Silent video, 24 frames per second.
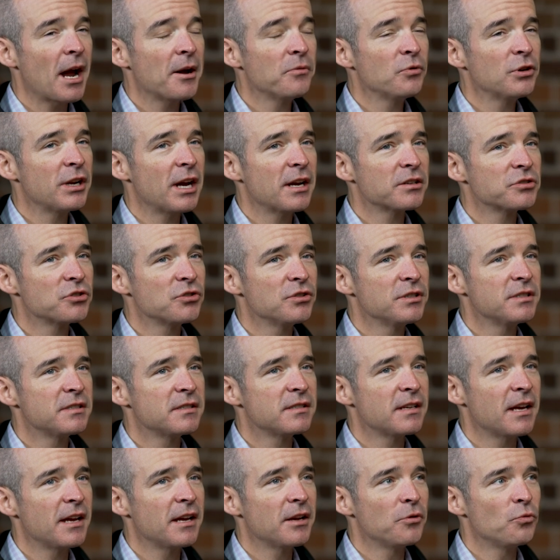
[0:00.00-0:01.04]
I would actually
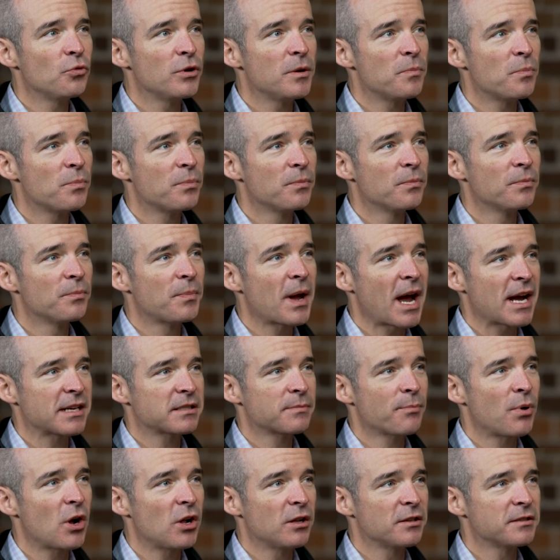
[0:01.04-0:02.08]
say we pass
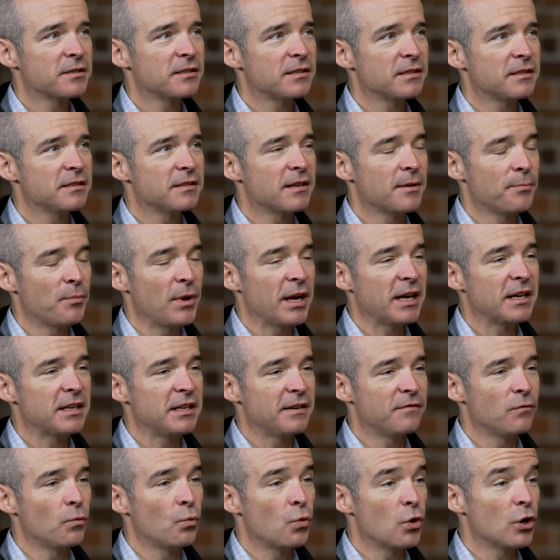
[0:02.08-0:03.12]
policies that make it
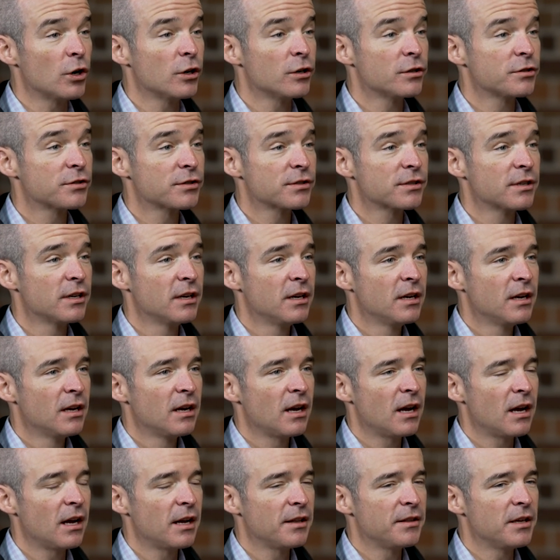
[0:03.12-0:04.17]
even worse.
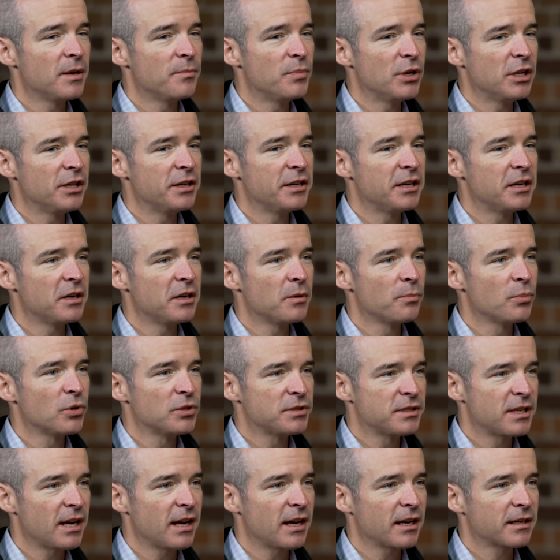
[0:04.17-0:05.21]
The ability to
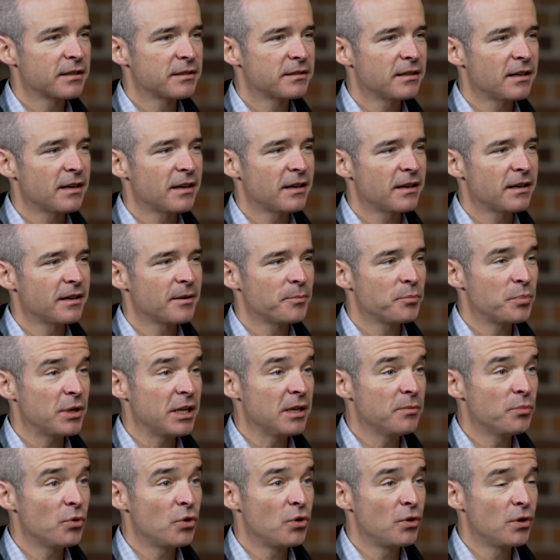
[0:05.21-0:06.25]
protect
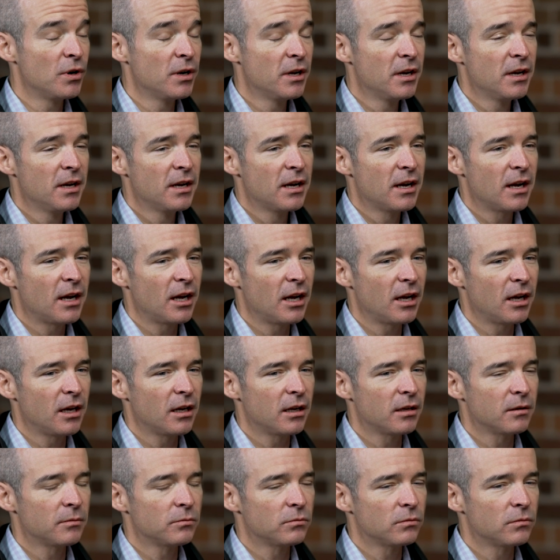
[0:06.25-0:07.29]
people.
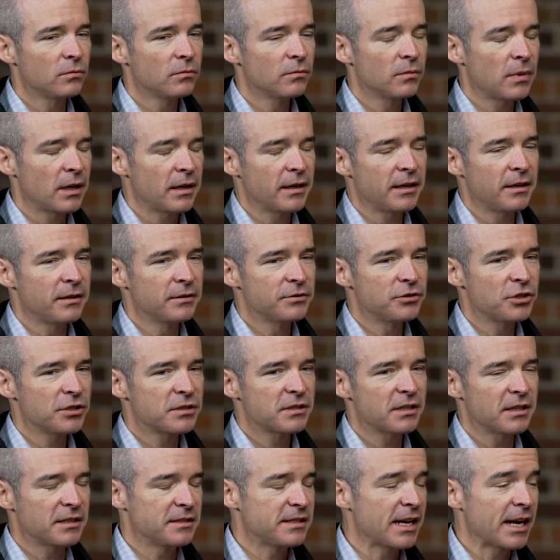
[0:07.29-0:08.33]
And
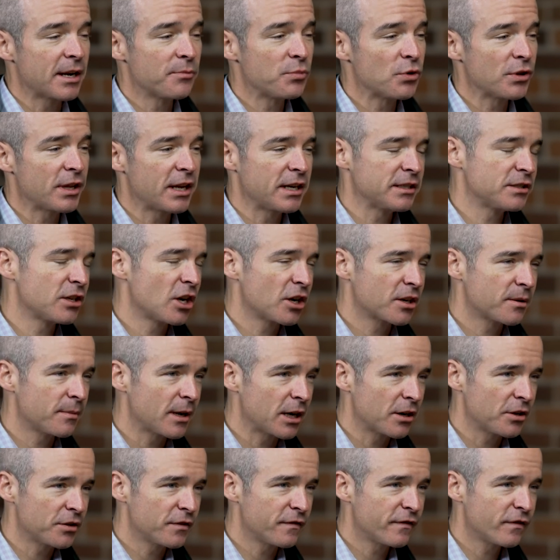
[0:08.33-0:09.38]
just an example that I talked about
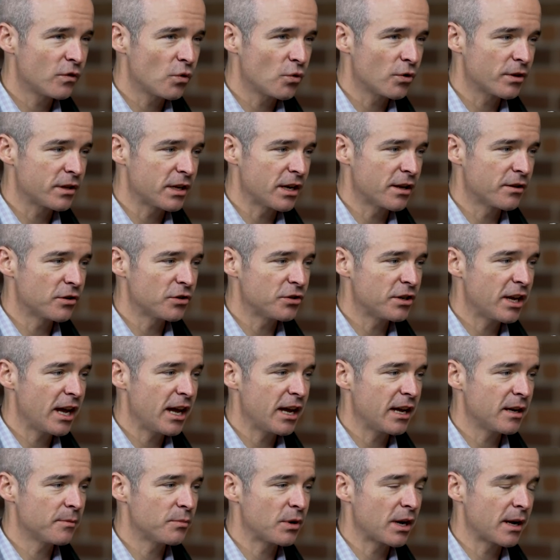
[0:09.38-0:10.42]
on the floor the other
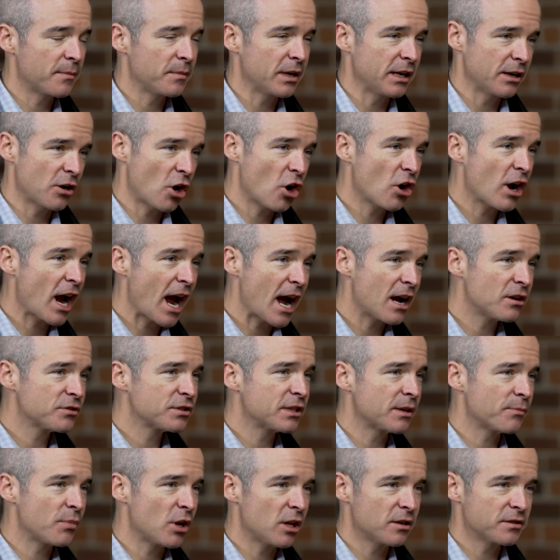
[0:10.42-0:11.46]
day, but I mean, our
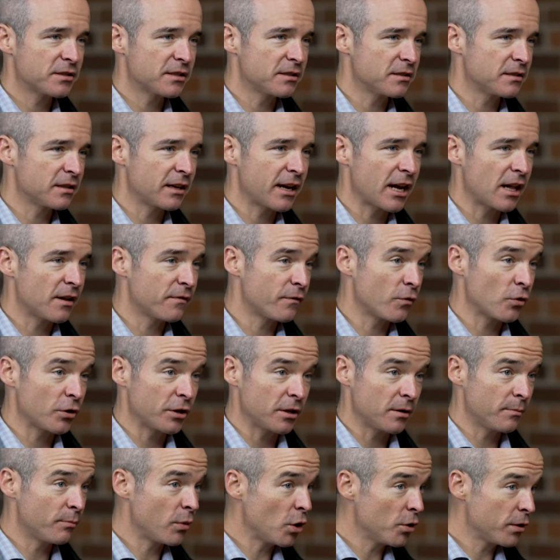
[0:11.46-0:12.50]
housing policies in California,
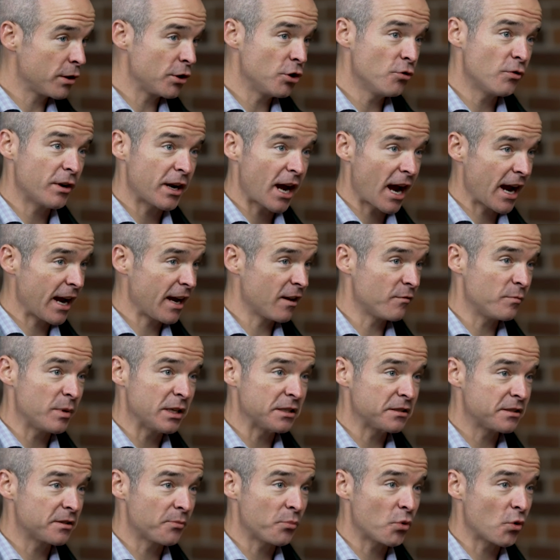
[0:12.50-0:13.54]
and both you and I have been
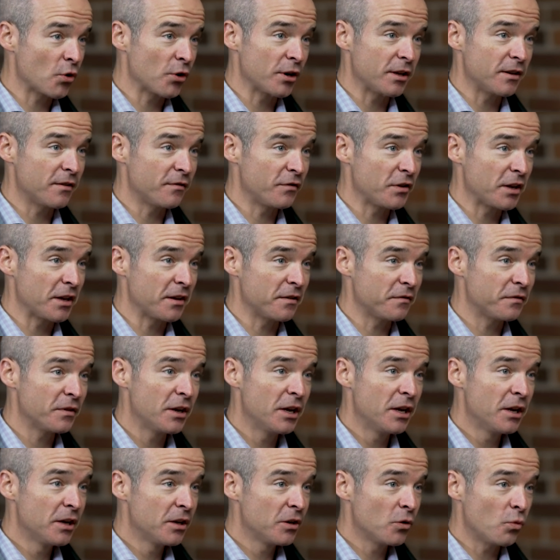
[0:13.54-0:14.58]
supportive of,
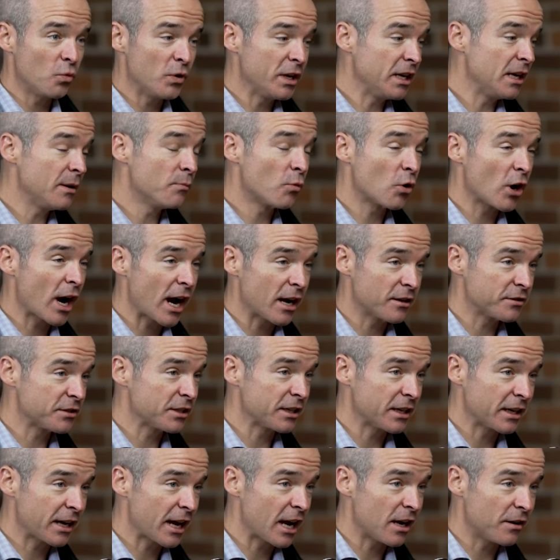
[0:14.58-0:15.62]
we need more housing
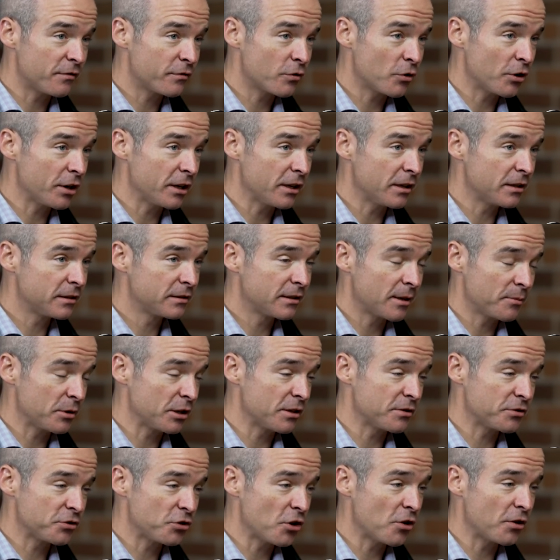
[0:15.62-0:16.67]
in California. I mean,
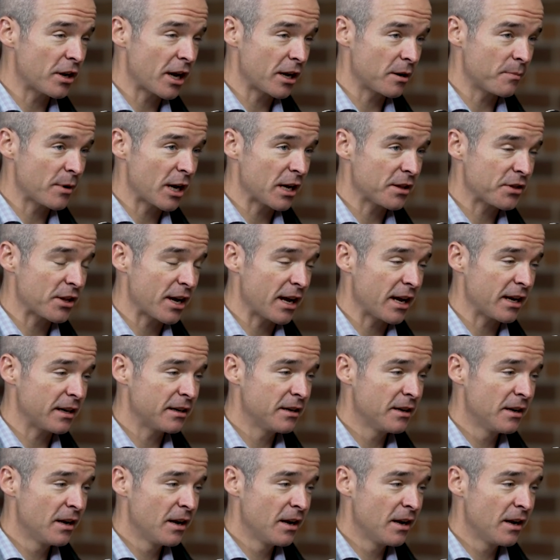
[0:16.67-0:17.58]
there's no doubt about that.